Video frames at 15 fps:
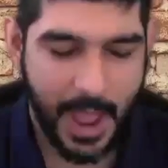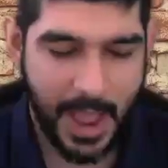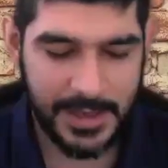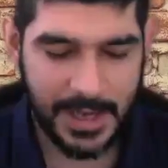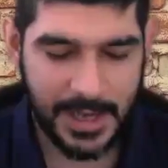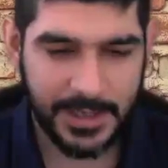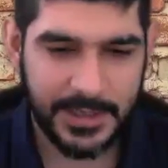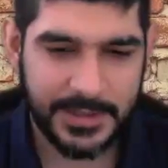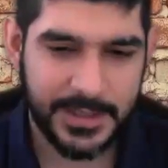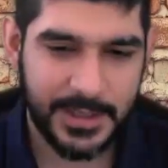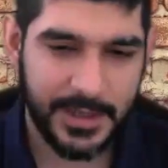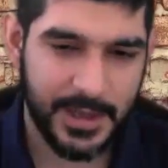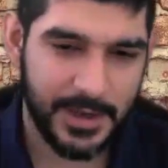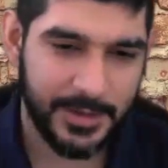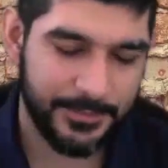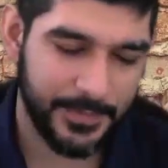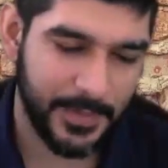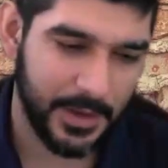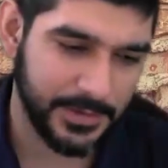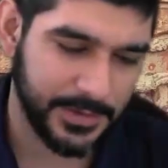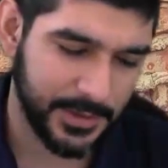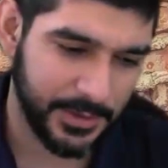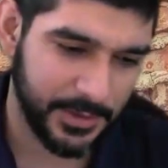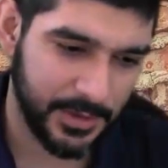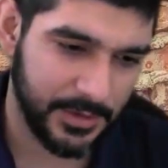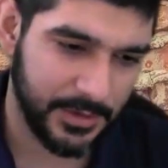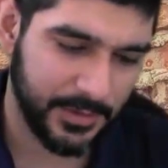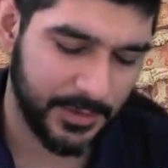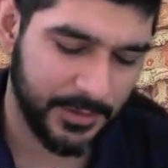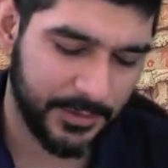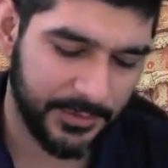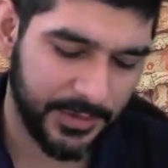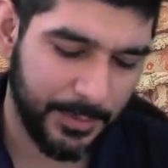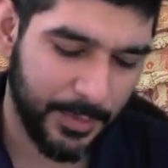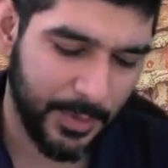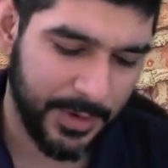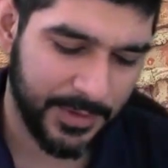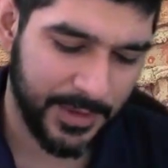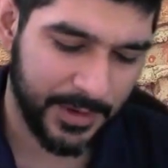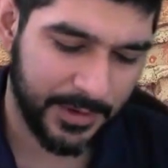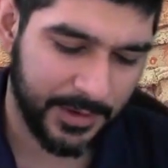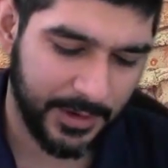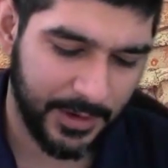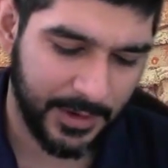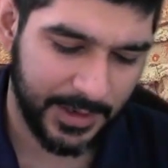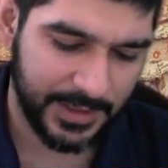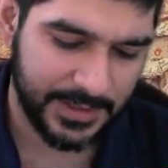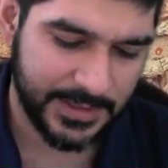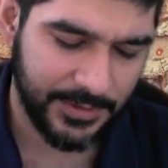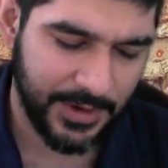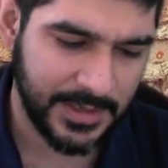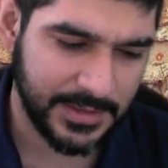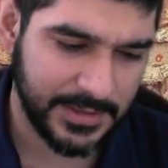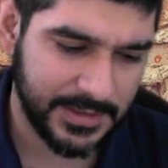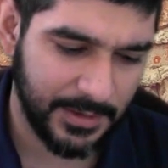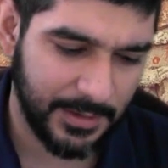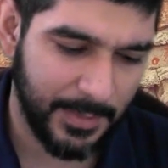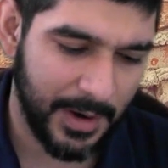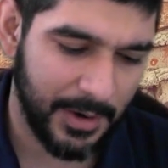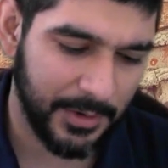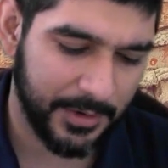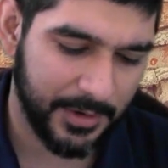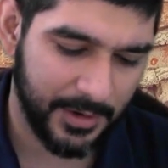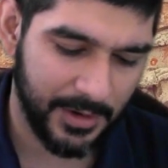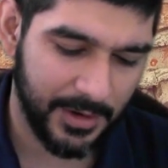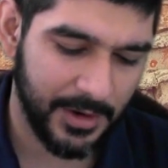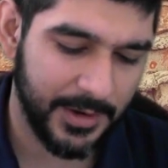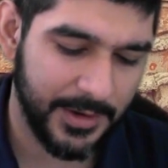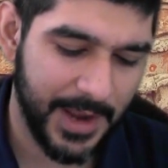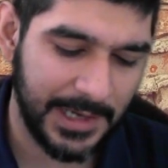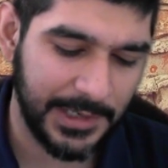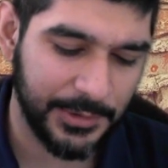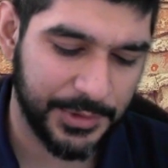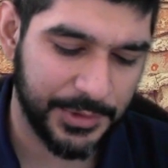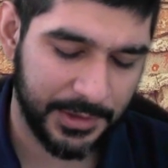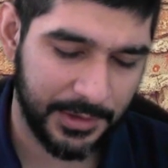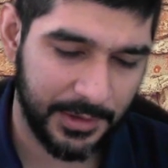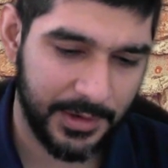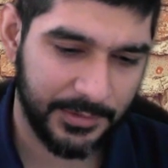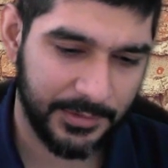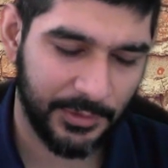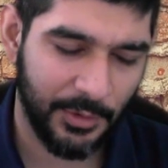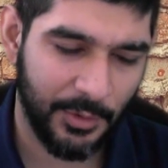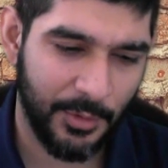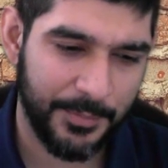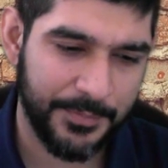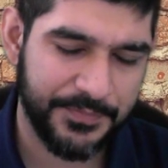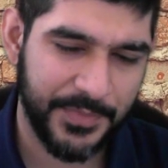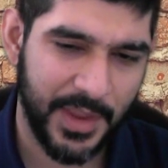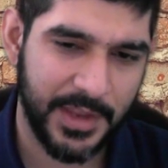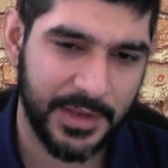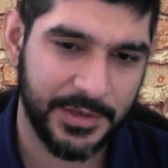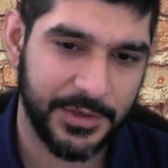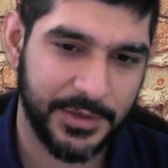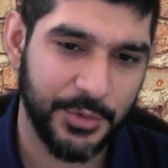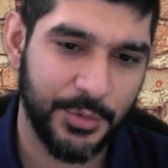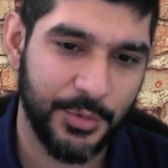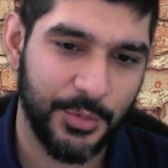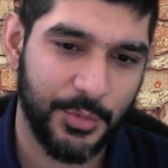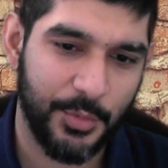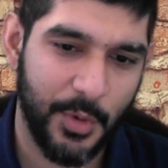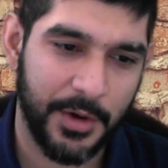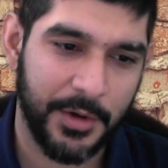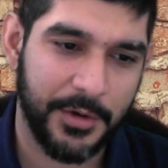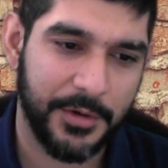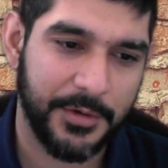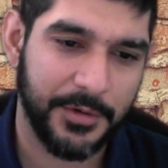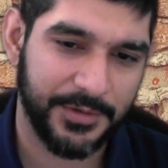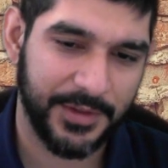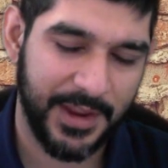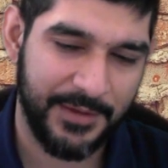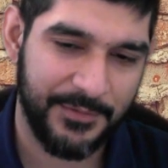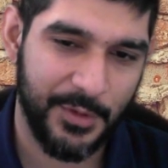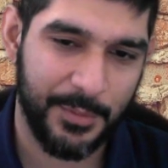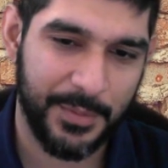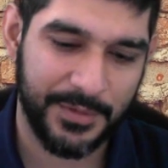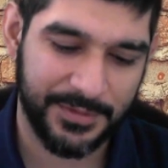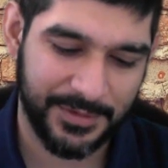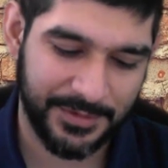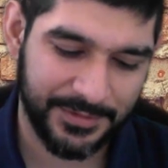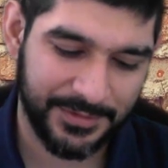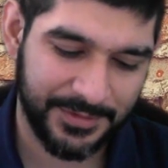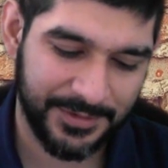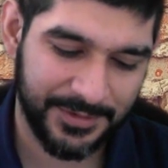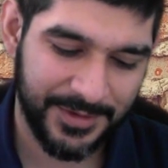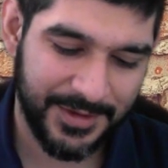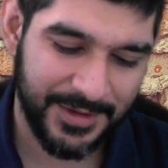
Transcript: I think it's an interesting point that gets raised about dilution. So, do you want to save your business?